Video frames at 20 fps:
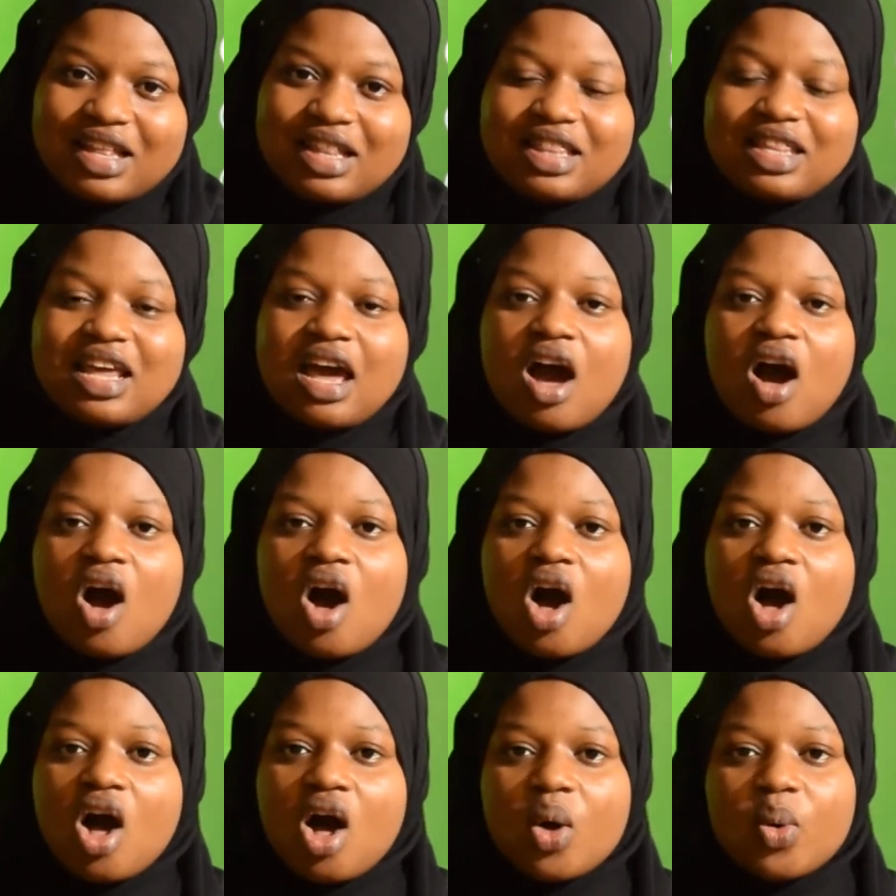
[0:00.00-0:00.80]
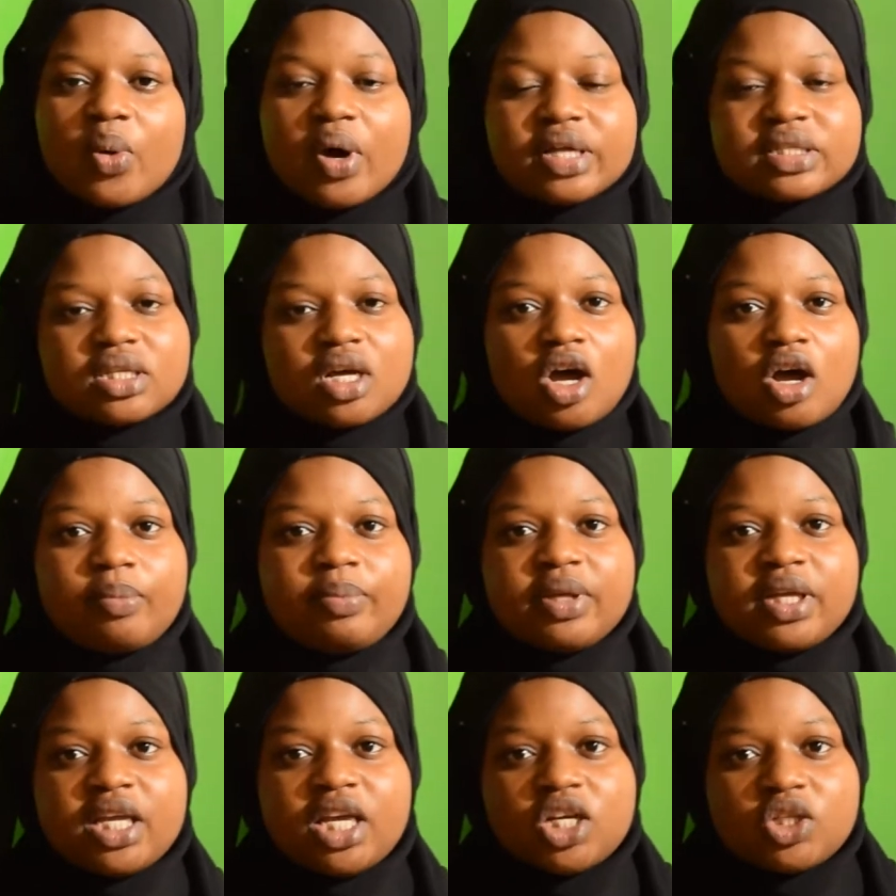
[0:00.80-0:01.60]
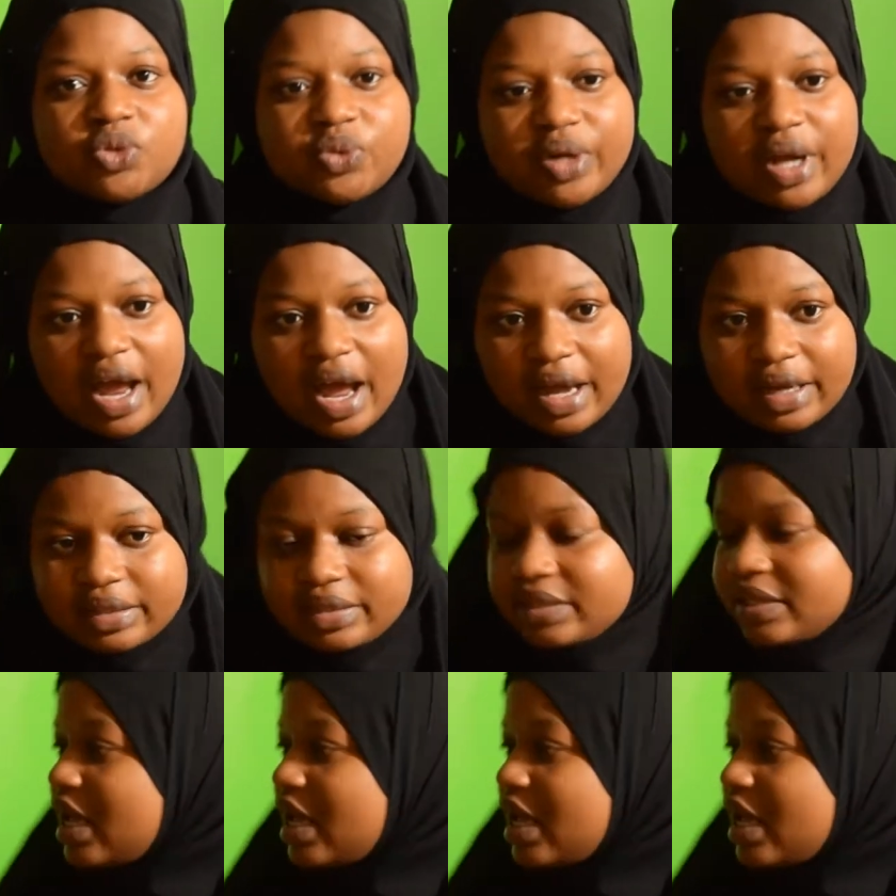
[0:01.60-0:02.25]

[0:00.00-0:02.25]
They are all what? Obligatory acts.